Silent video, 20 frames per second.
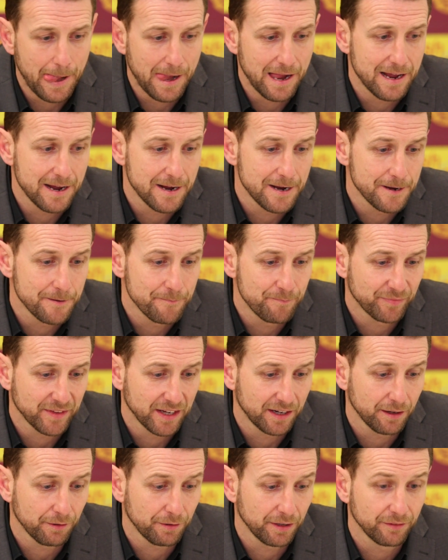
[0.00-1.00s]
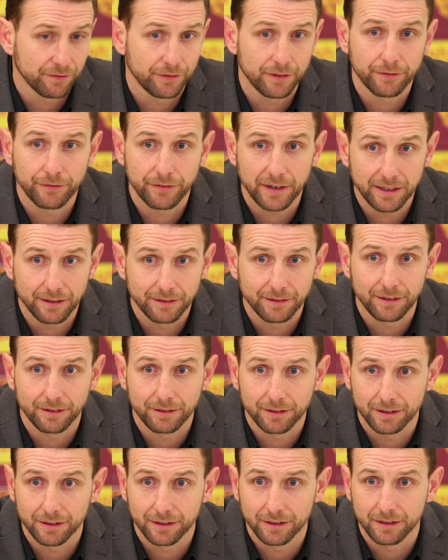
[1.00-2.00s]
And I think for the fans
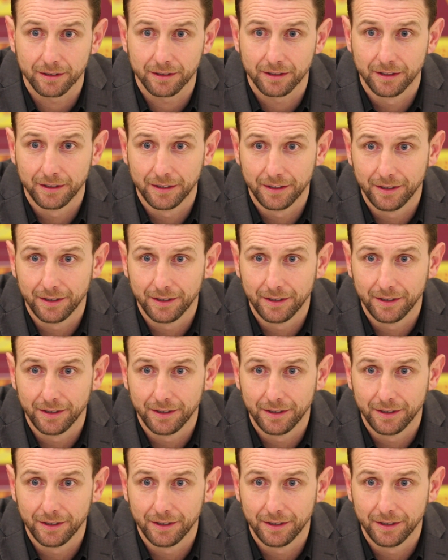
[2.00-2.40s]
it's a